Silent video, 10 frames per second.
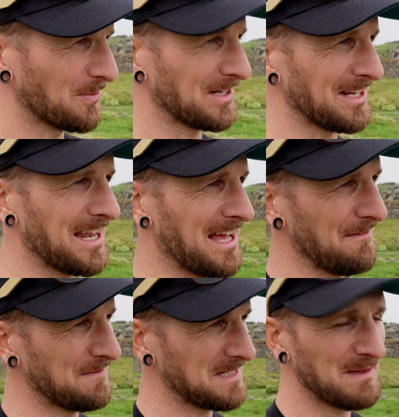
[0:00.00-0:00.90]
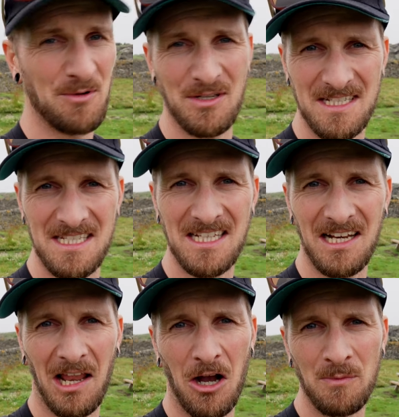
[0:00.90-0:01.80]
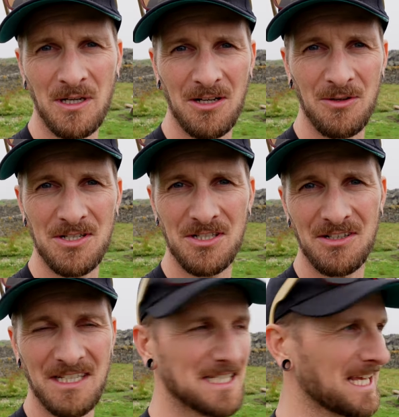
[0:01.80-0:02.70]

I would love to be able to sneak a little bit closer on these